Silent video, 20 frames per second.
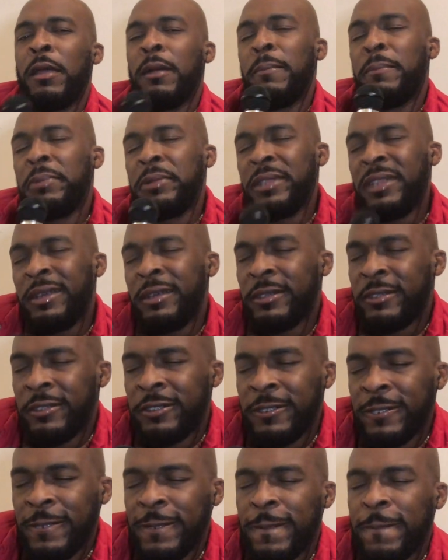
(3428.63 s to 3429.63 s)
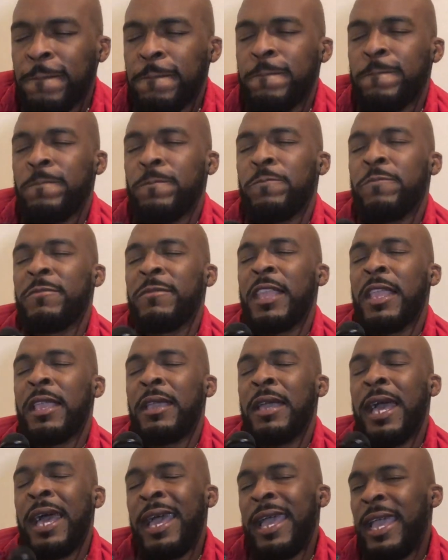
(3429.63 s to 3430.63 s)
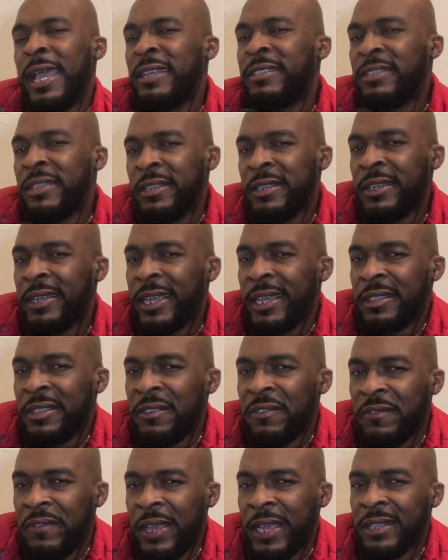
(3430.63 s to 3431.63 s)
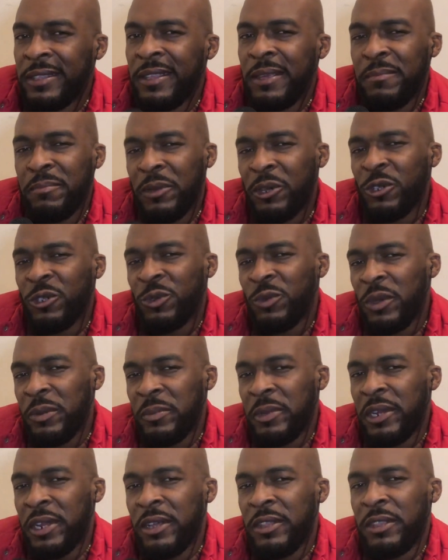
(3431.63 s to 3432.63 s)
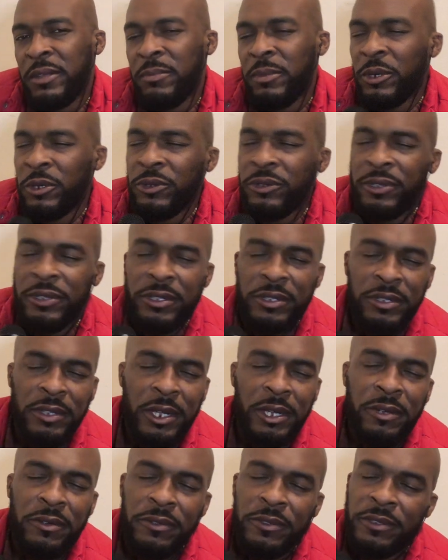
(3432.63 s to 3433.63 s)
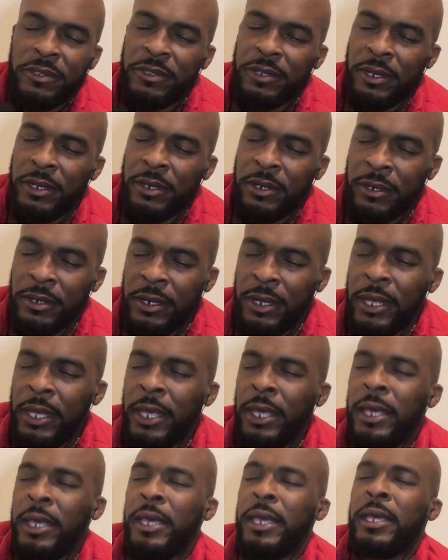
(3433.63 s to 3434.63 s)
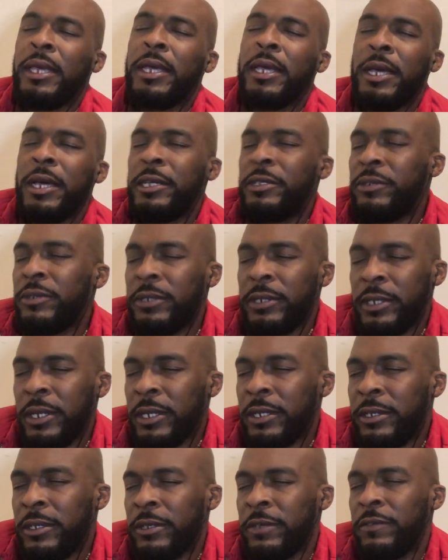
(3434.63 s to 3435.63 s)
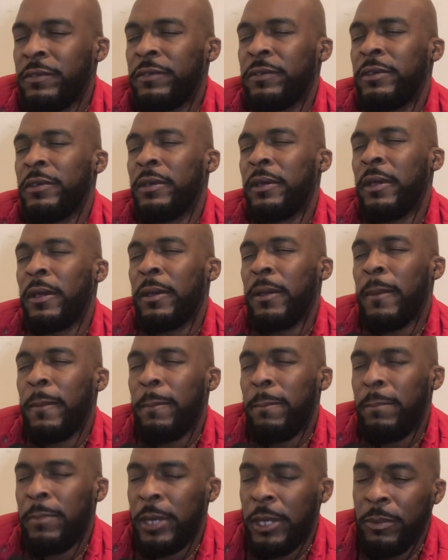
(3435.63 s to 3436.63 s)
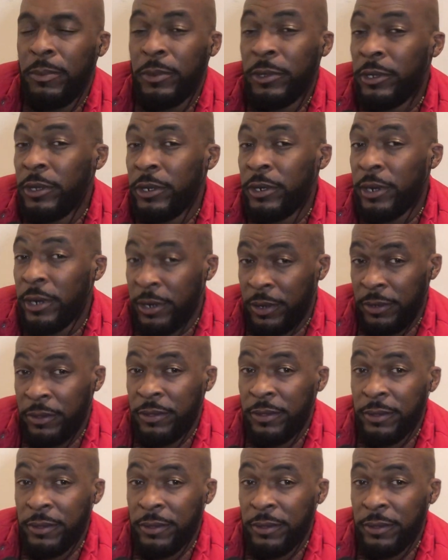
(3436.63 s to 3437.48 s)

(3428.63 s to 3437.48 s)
Plus, I had to look at the fact that most women are the most self-centered and contradictory people on earth.